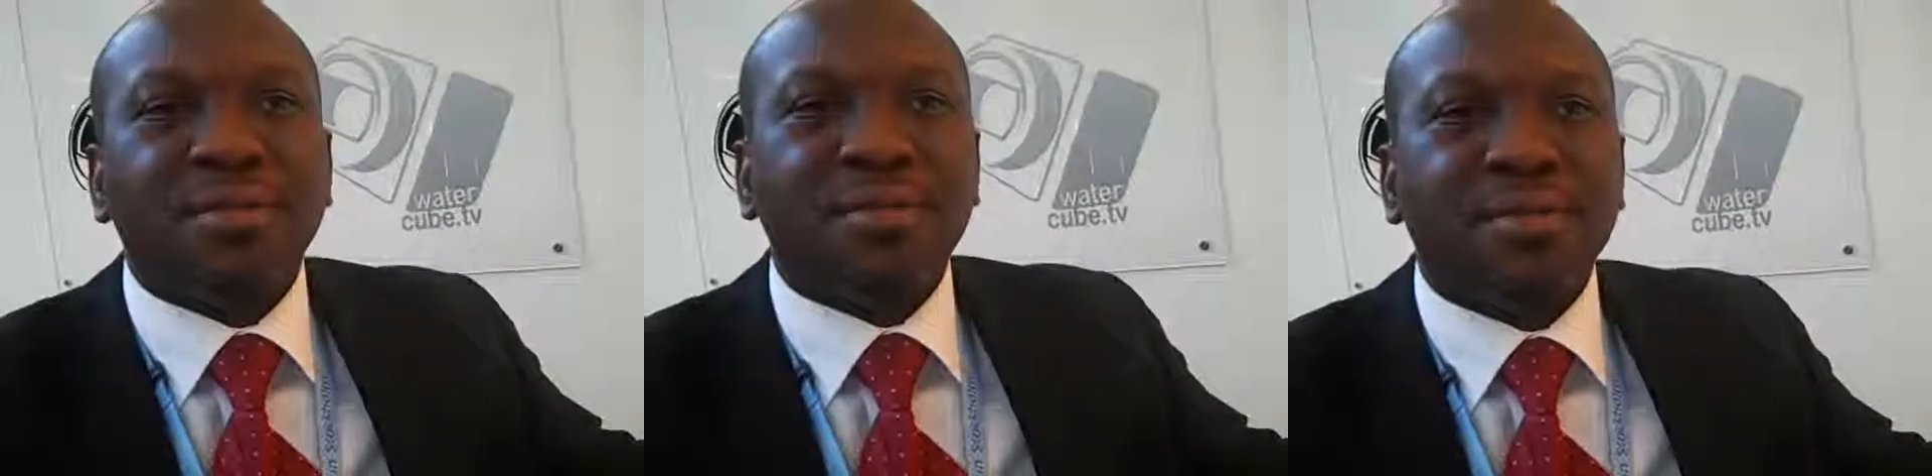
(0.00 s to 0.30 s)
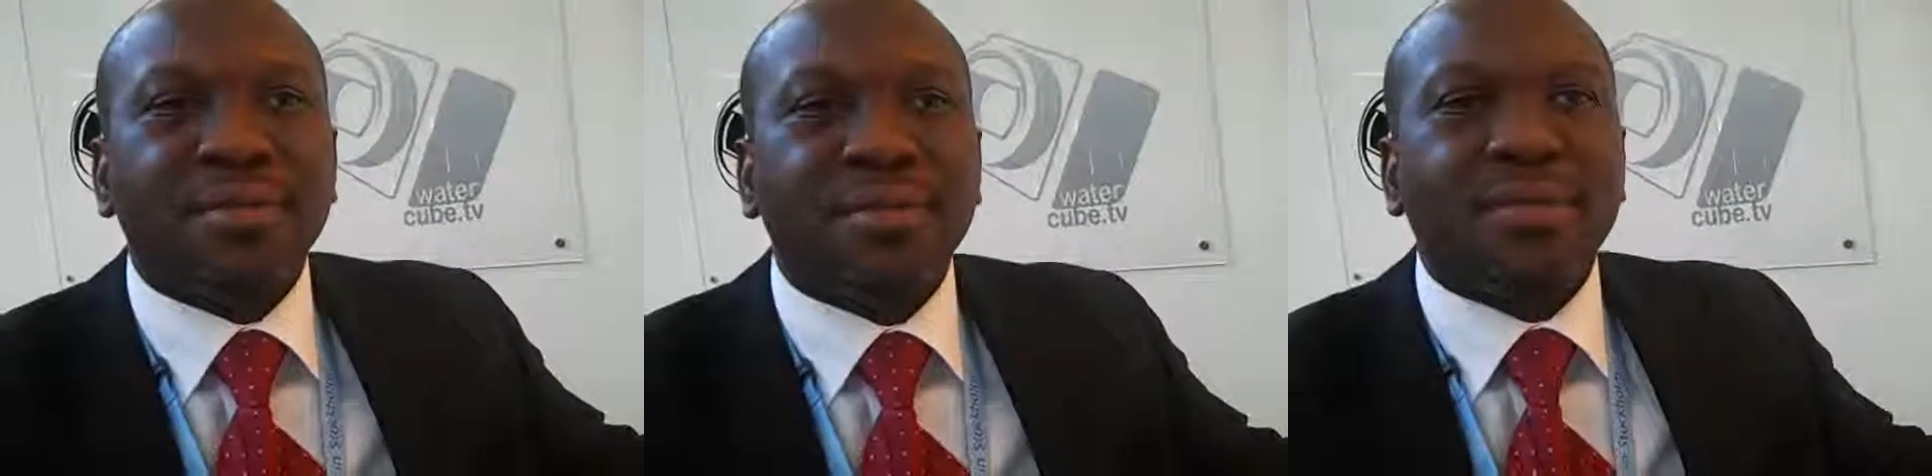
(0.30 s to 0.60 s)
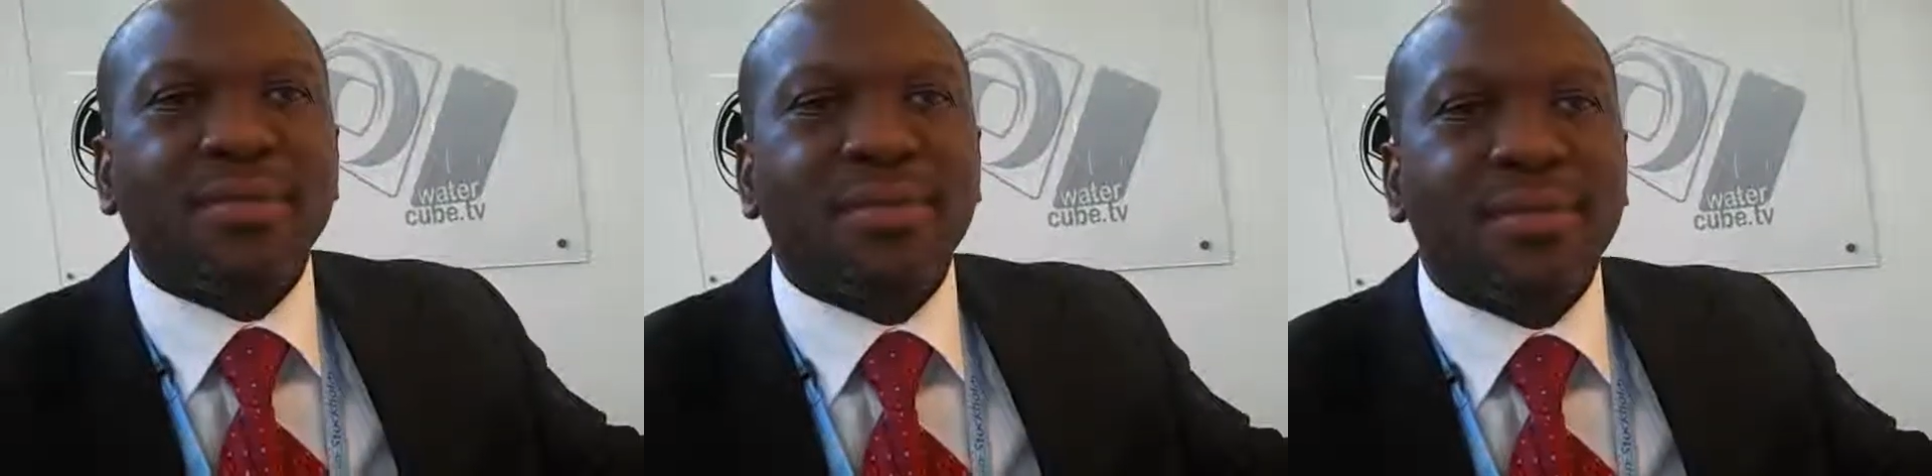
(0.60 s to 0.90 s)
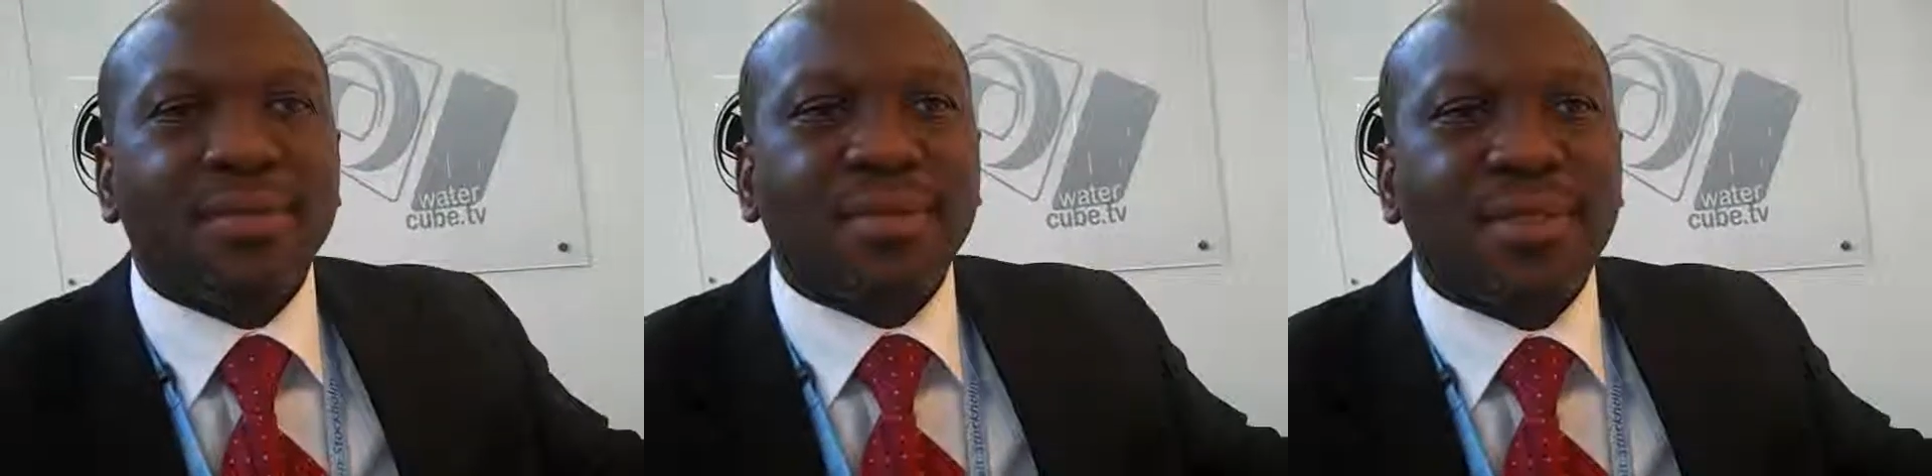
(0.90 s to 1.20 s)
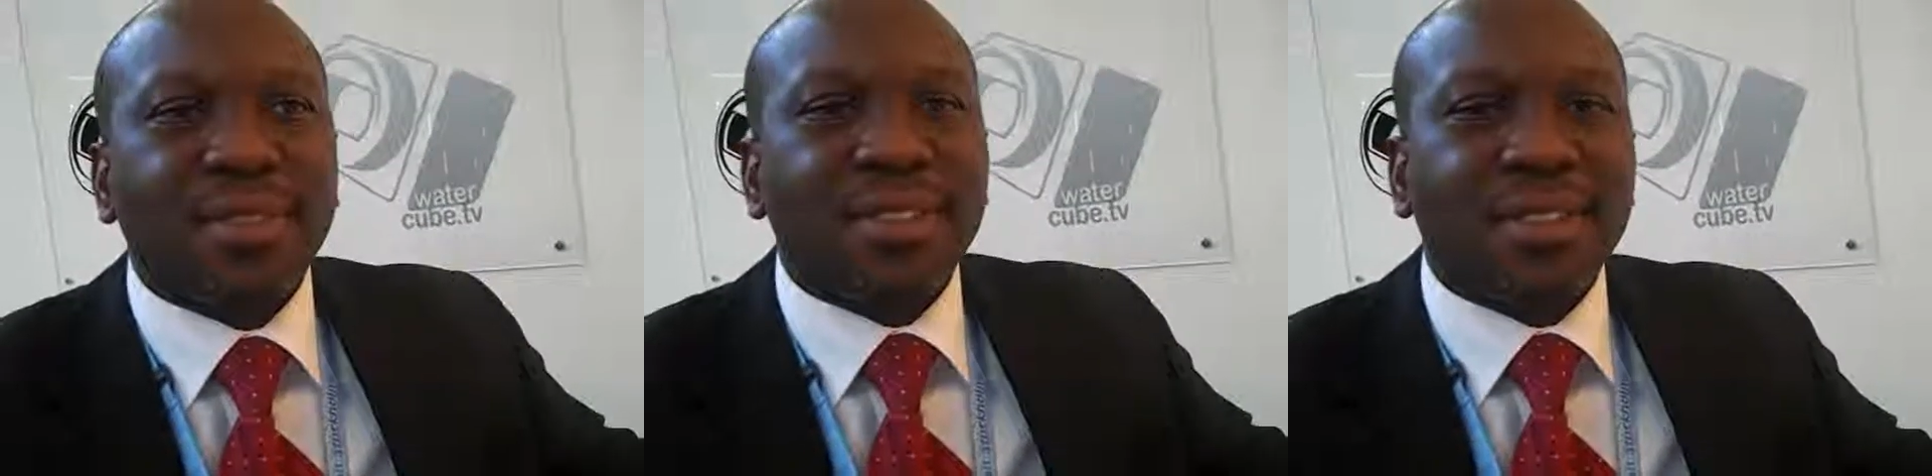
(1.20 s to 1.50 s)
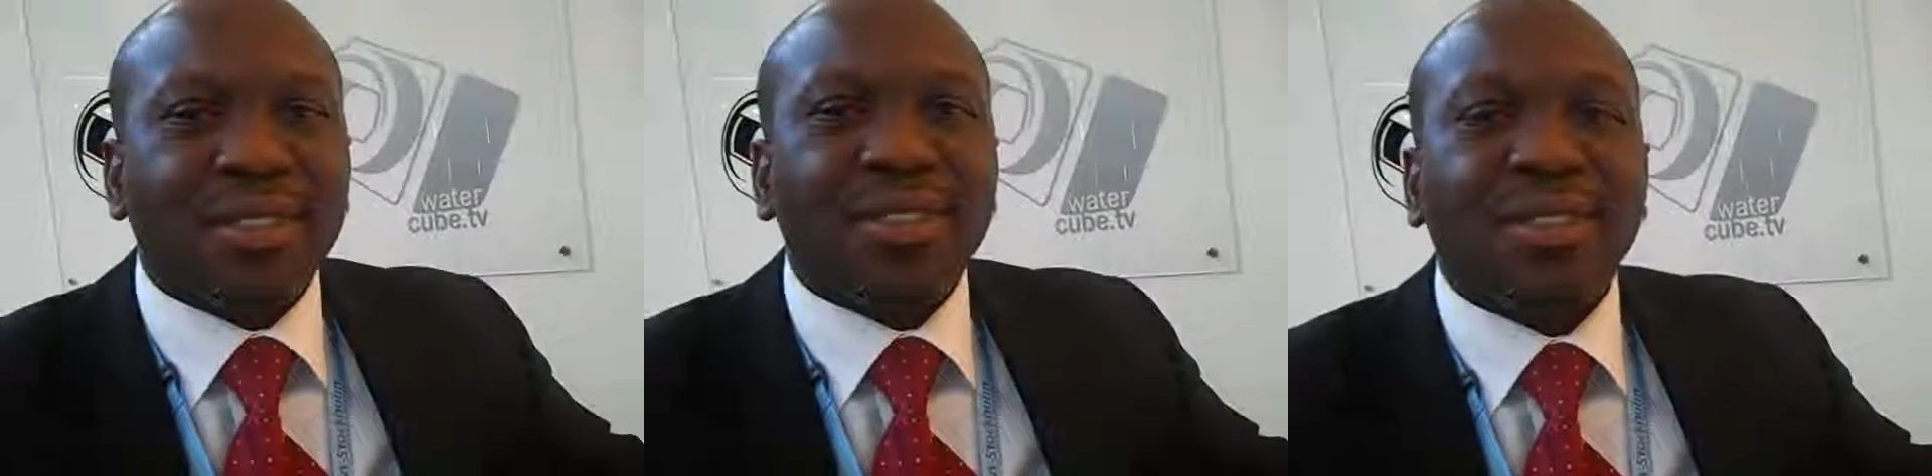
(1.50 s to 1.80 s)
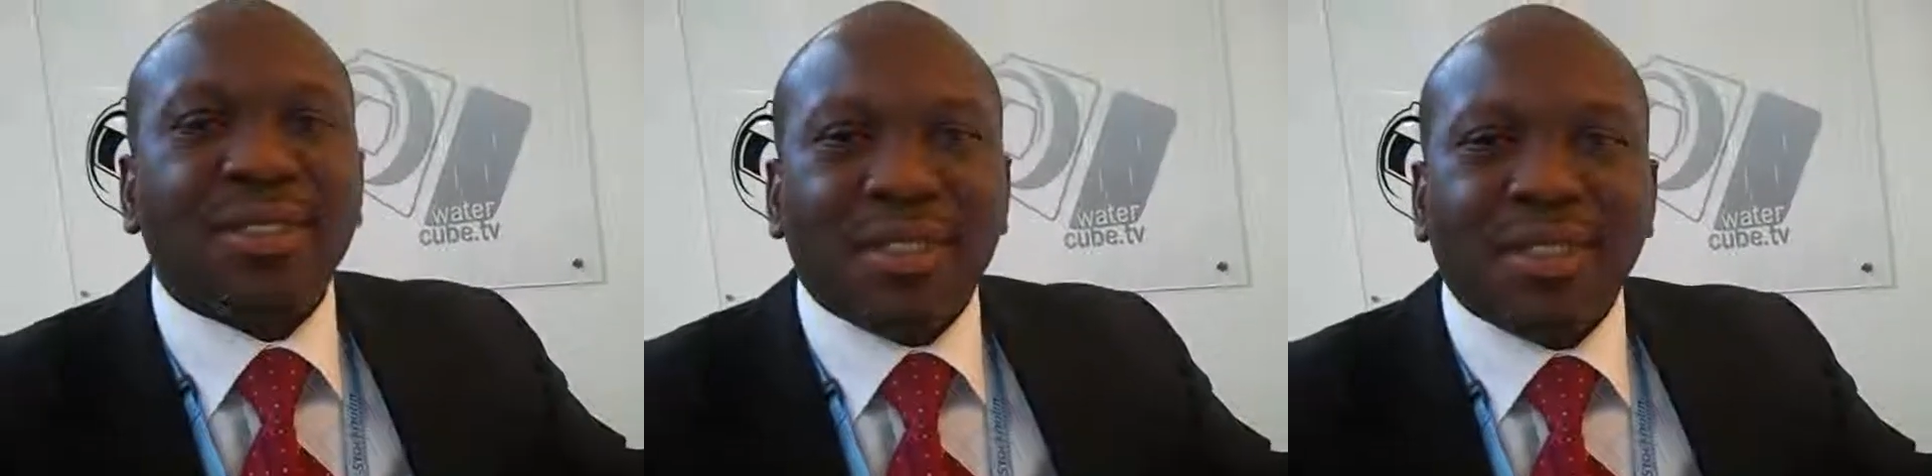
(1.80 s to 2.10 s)
Okay, so Mate, thank you very much.
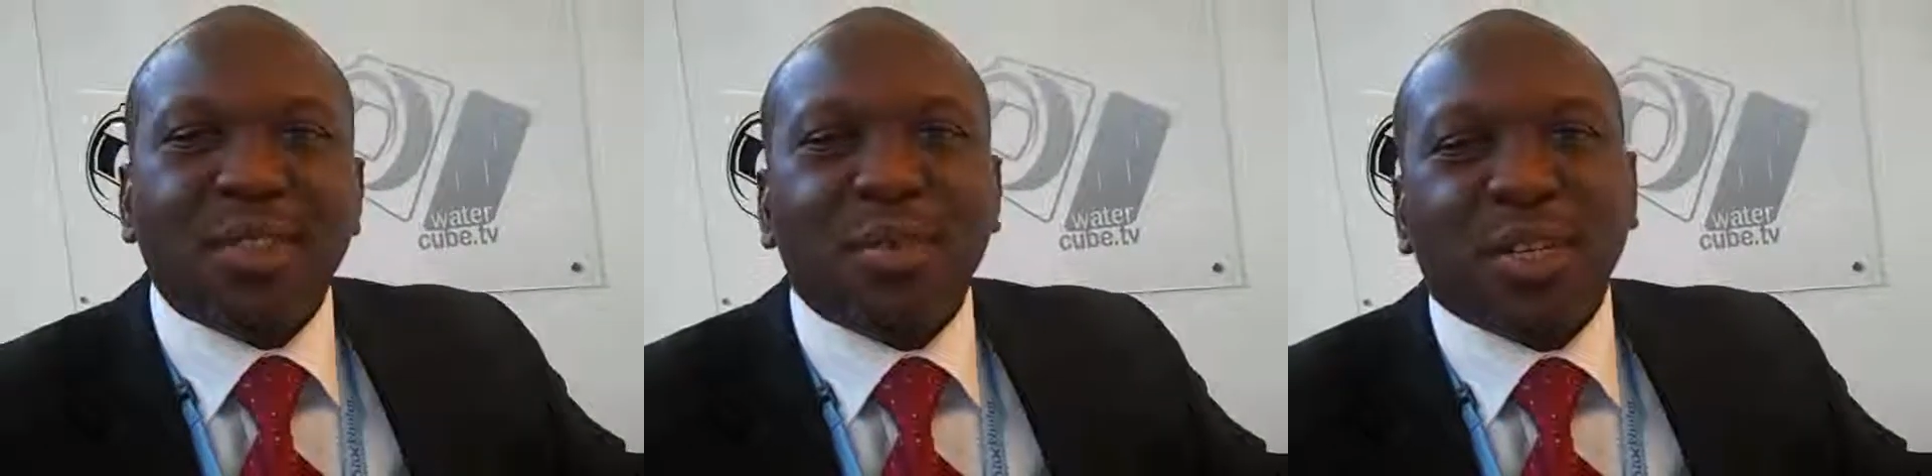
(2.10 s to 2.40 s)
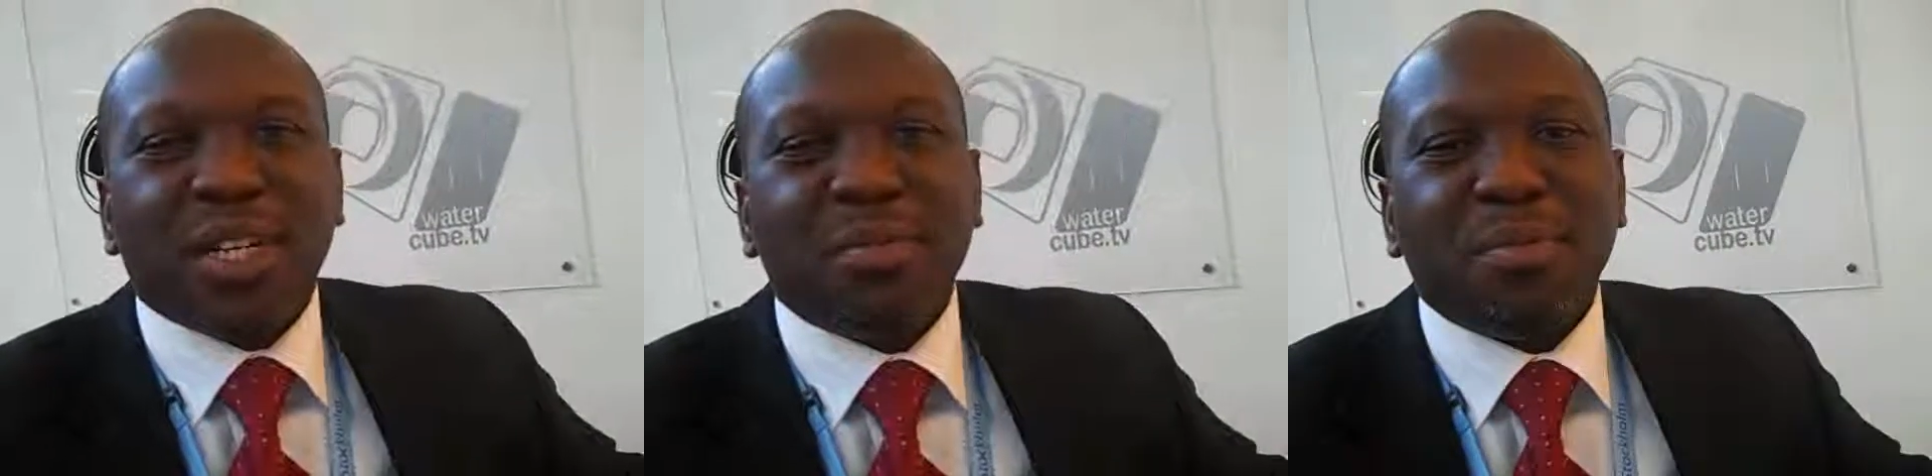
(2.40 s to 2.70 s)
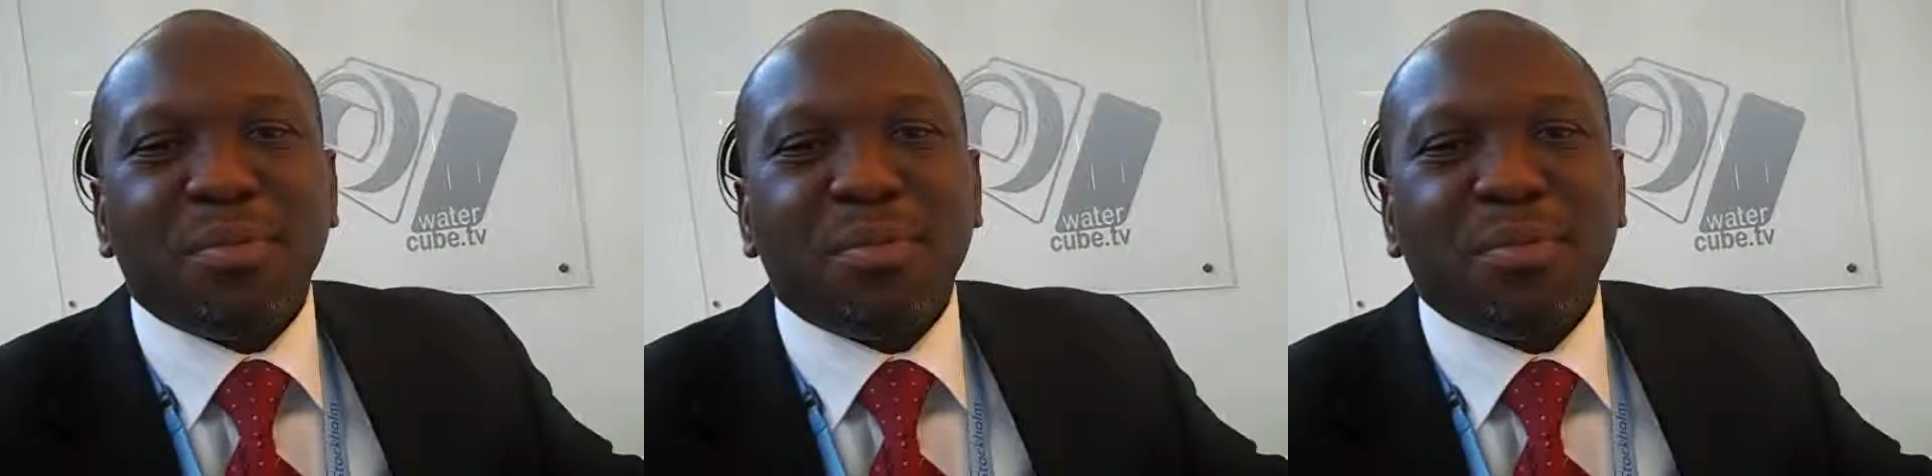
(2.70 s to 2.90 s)
You're welcome.